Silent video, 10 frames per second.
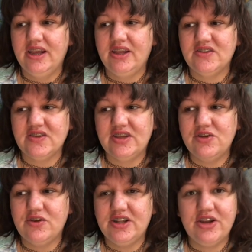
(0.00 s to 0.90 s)
it's like
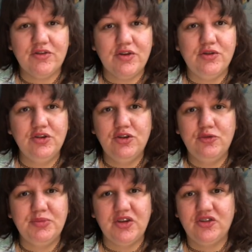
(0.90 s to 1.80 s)
you could hear the hula
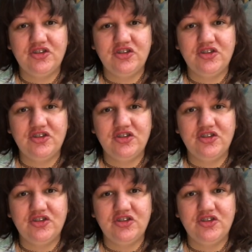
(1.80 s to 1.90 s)
hoops all